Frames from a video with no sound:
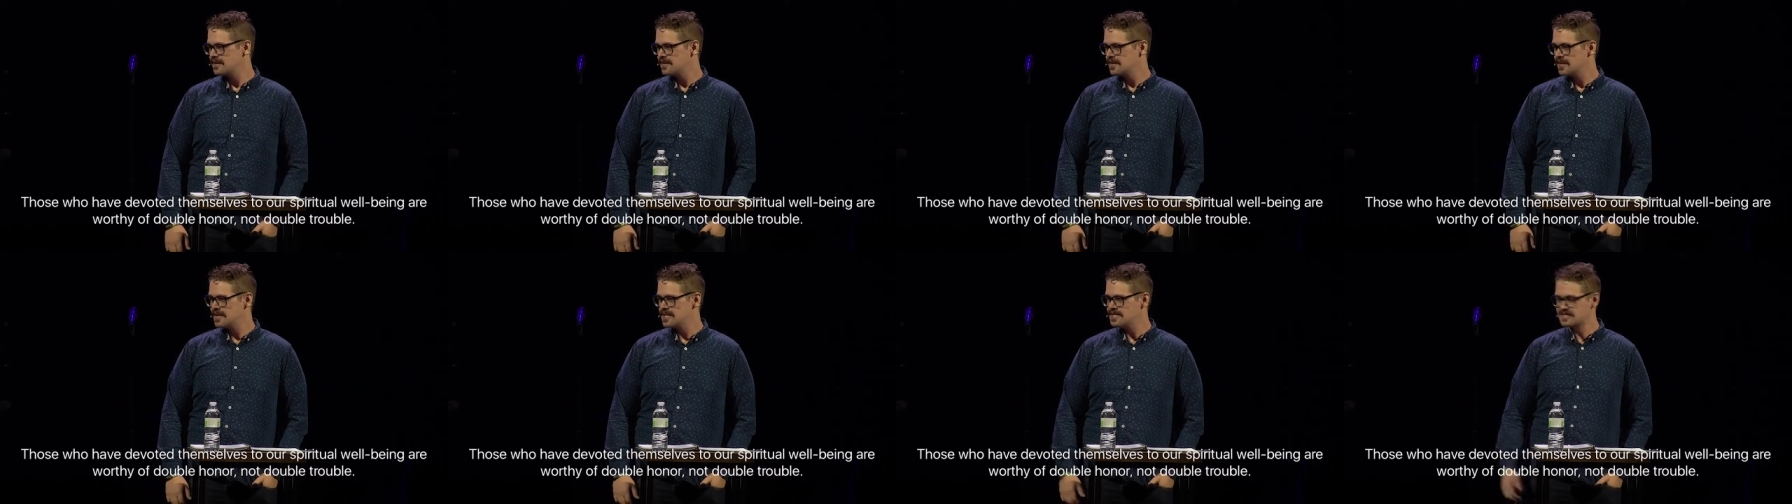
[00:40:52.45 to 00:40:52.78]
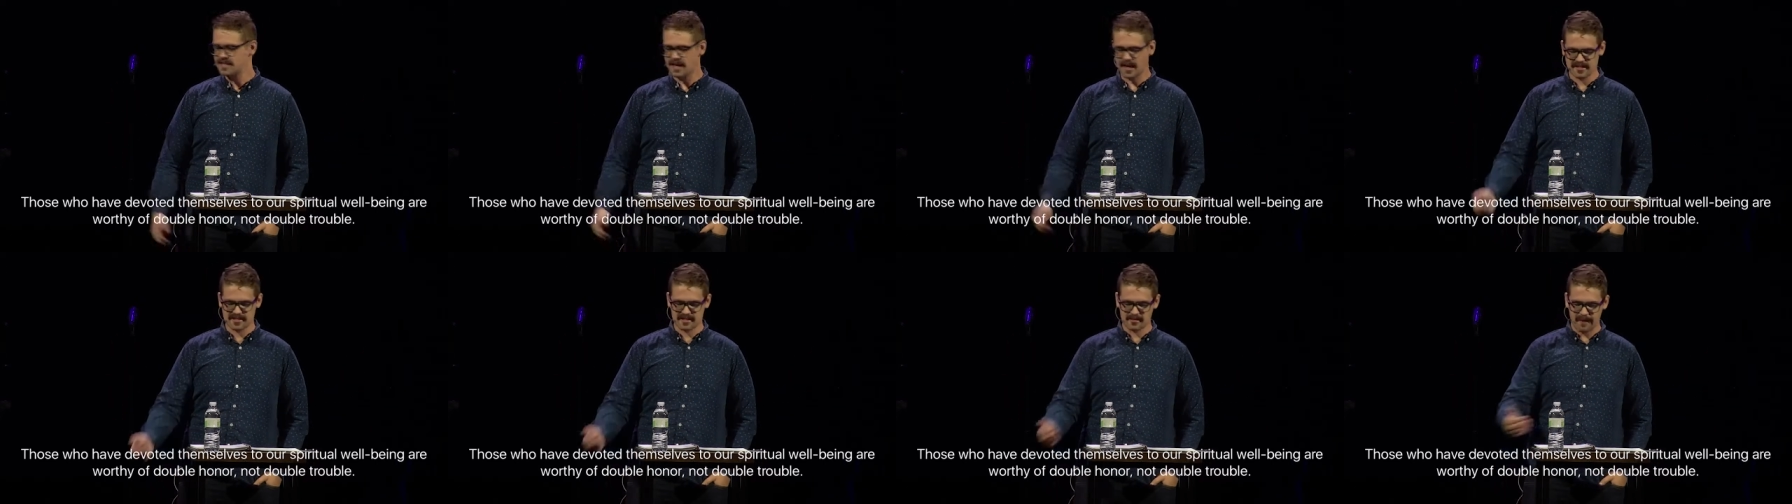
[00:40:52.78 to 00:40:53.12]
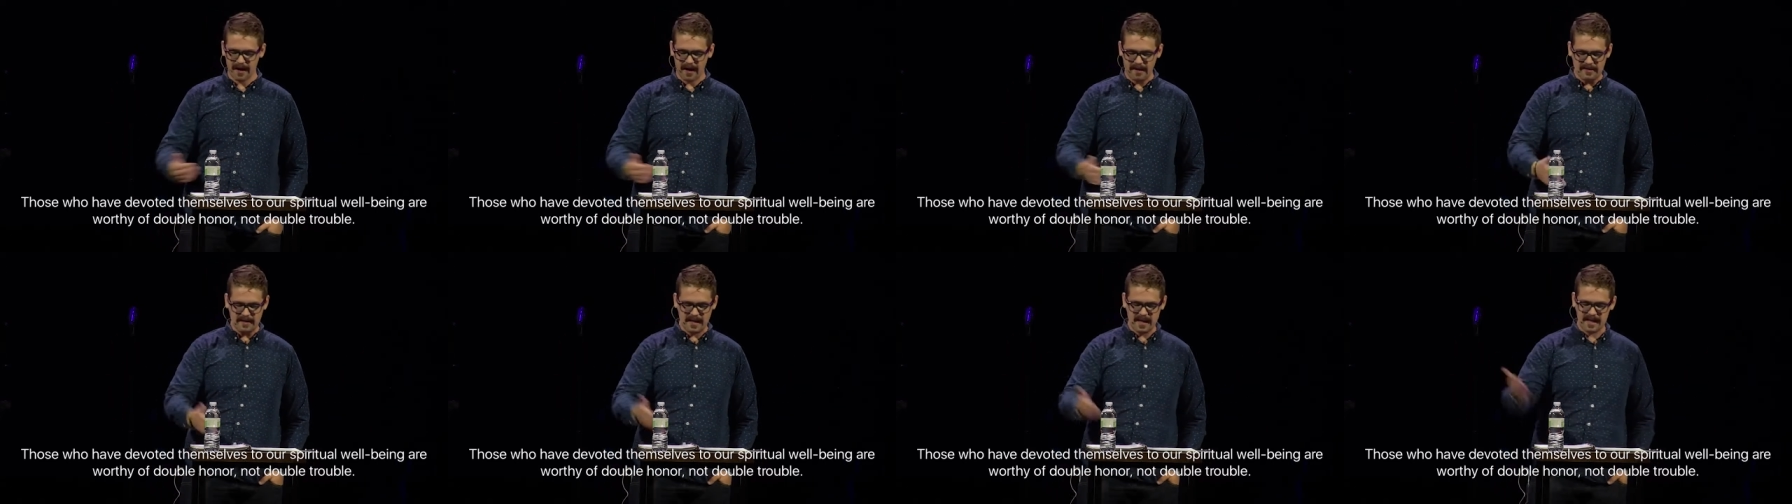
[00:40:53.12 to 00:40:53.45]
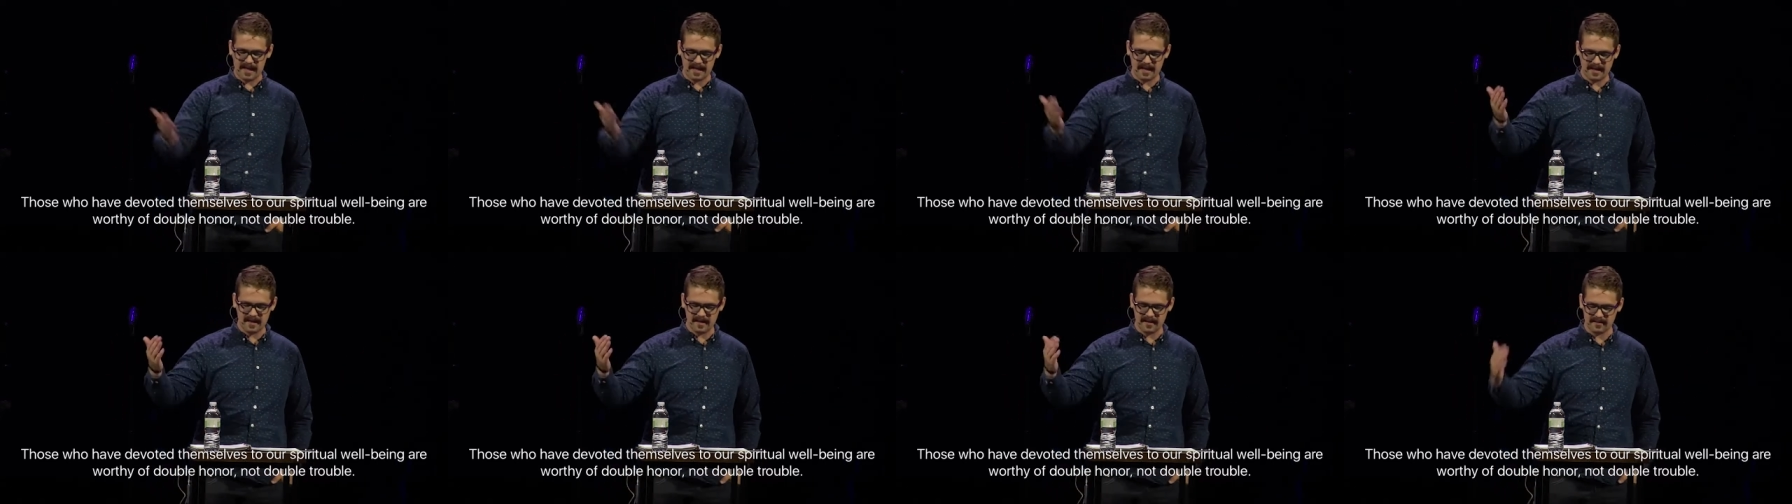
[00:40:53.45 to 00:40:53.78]
He talks about
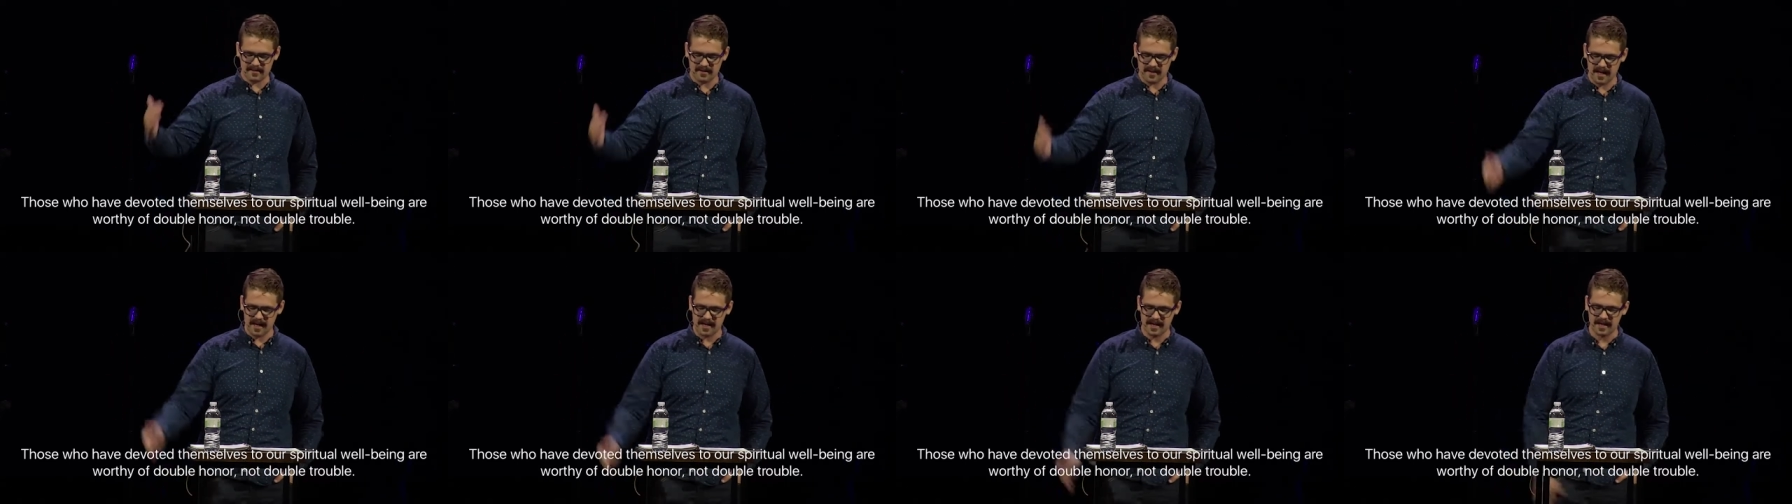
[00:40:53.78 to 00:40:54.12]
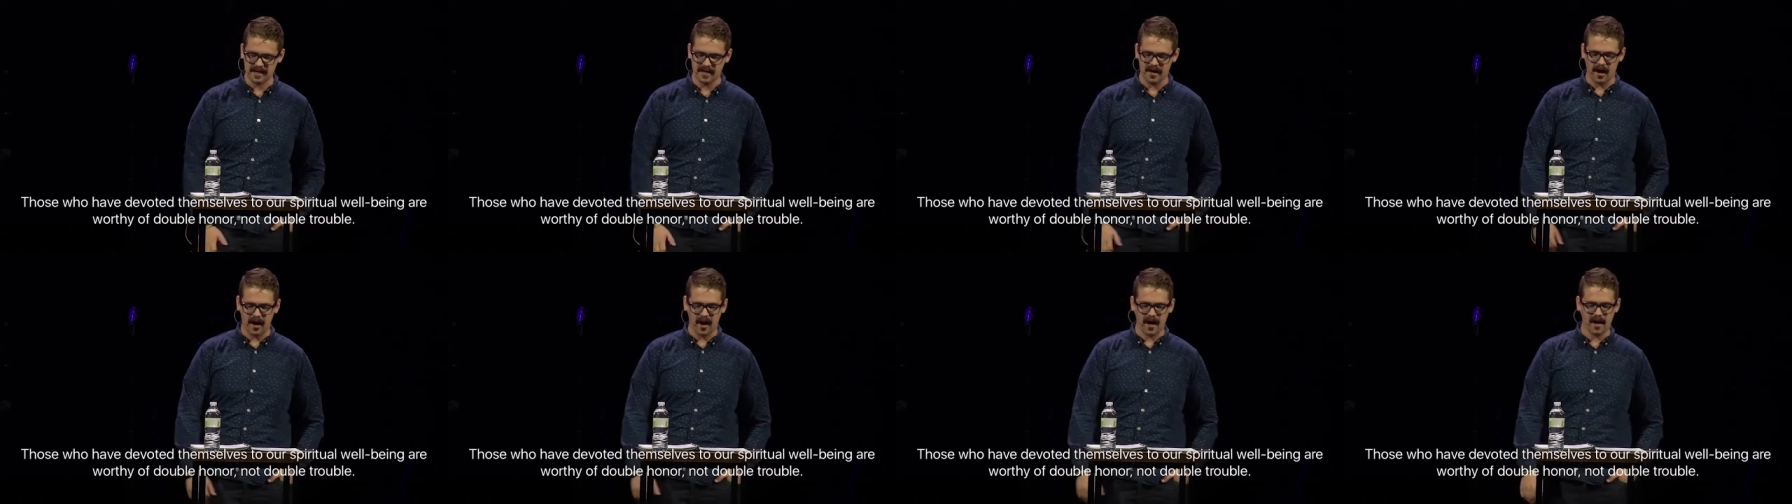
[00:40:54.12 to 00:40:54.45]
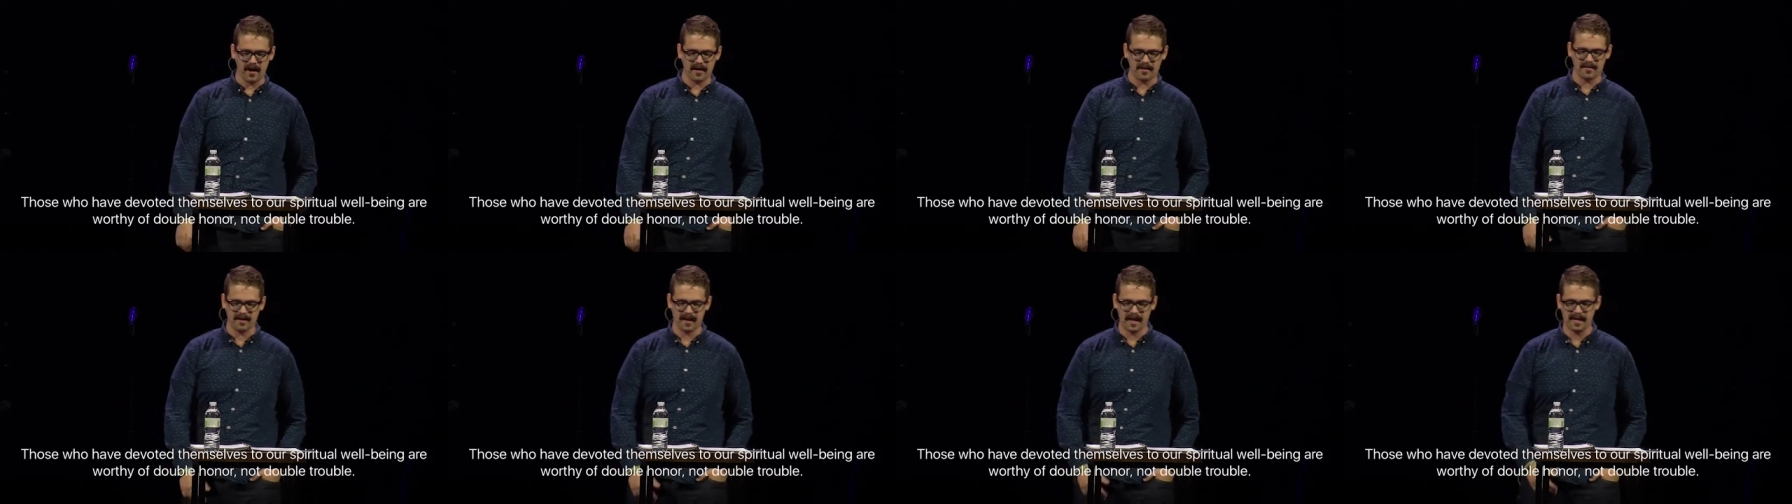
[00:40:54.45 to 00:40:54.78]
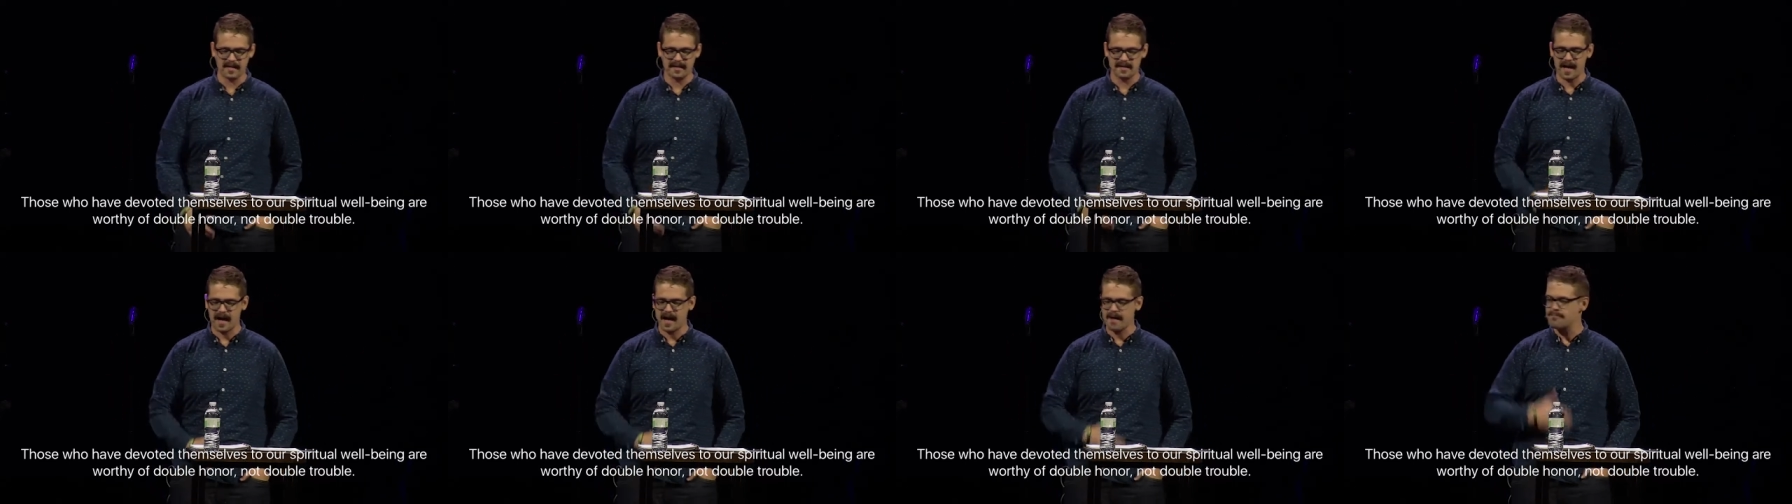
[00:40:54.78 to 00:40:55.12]

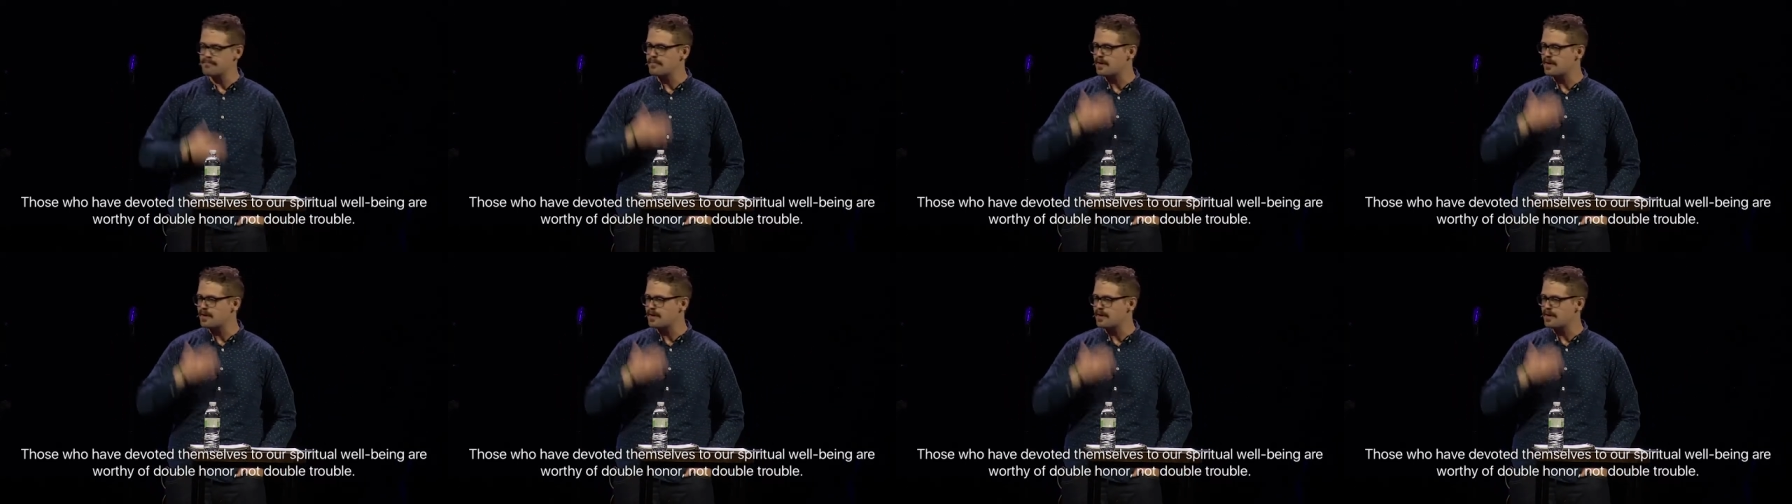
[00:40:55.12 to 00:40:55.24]
not